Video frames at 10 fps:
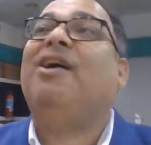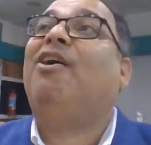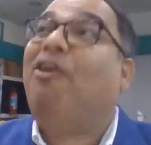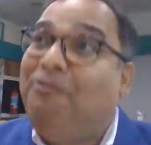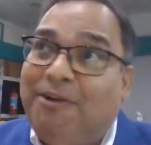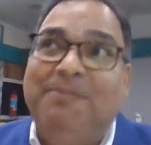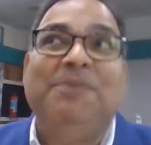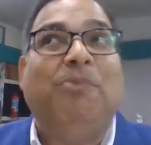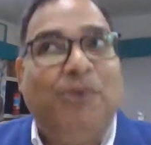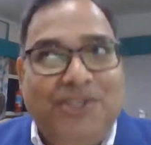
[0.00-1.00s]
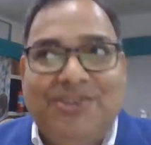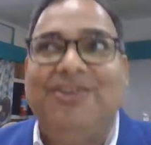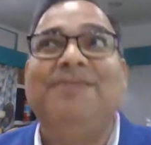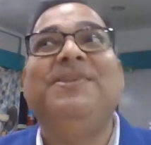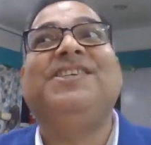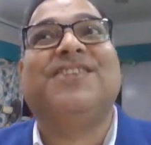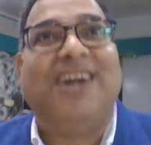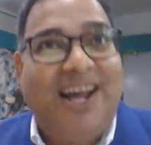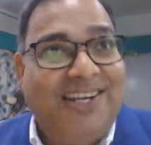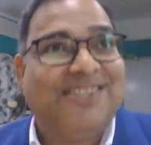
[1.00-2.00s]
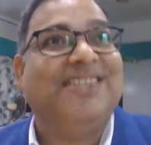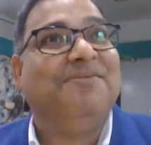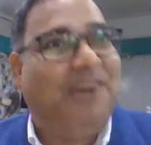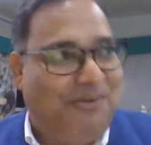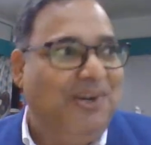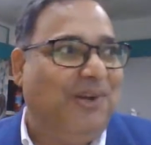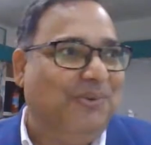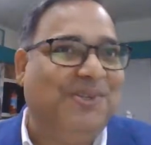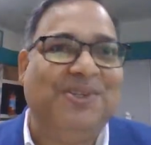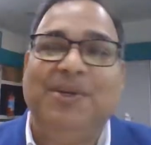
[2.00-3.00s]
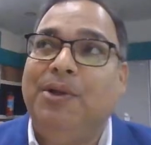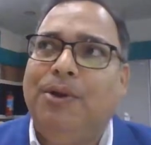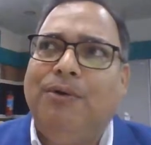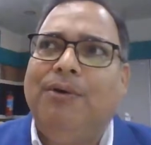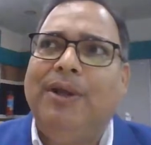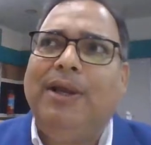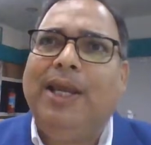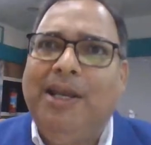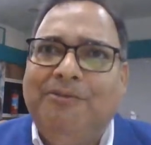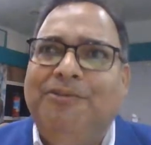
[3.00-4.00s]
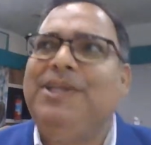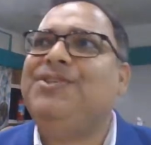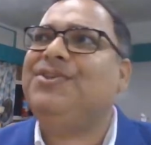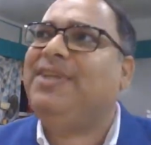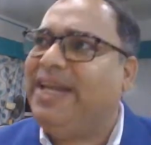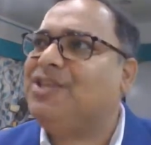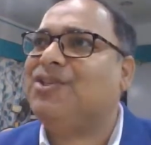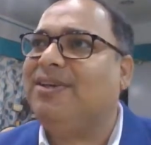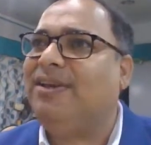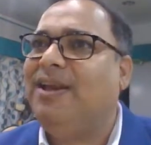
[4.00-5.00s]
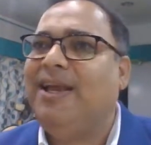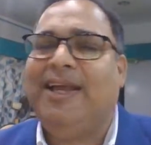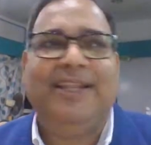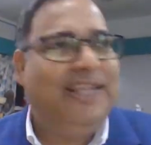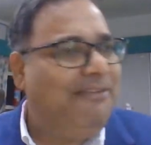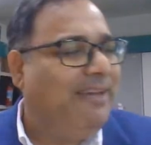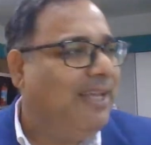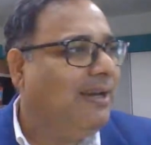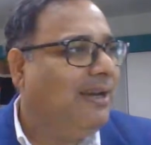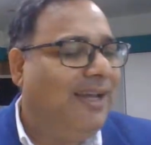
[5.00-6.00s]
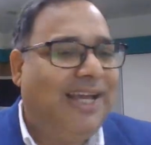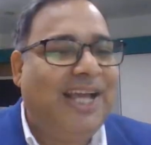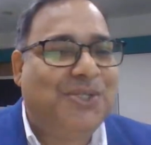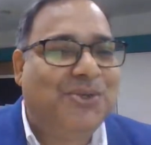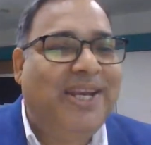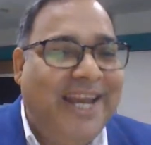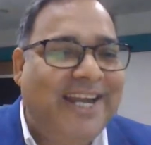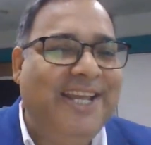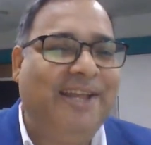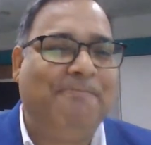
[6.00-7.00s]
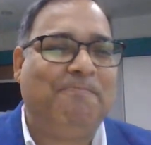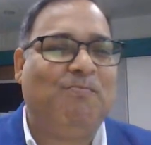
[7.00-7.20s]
or from the position of the stars, they found out in which direction they were actually heading.